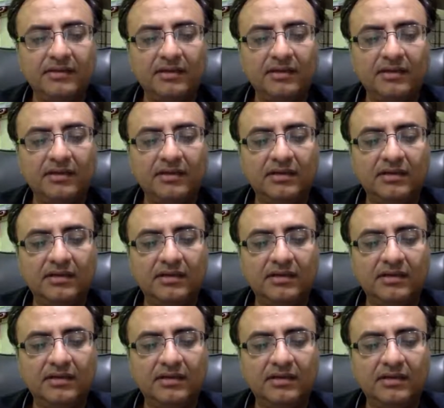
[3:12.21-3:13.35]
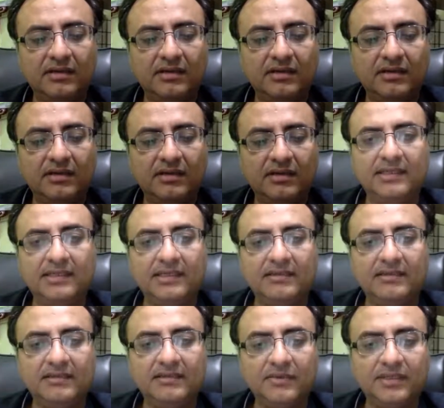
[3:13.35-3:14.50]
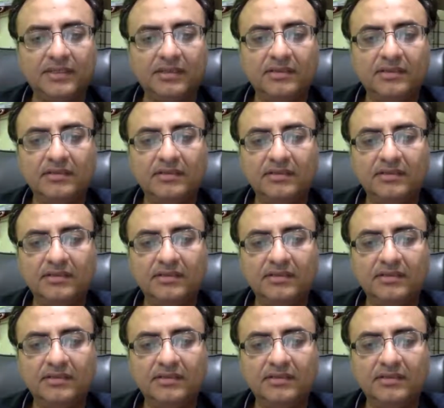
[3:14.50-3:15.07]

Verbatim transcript: um, Facebook, LinkedIn, Twitter,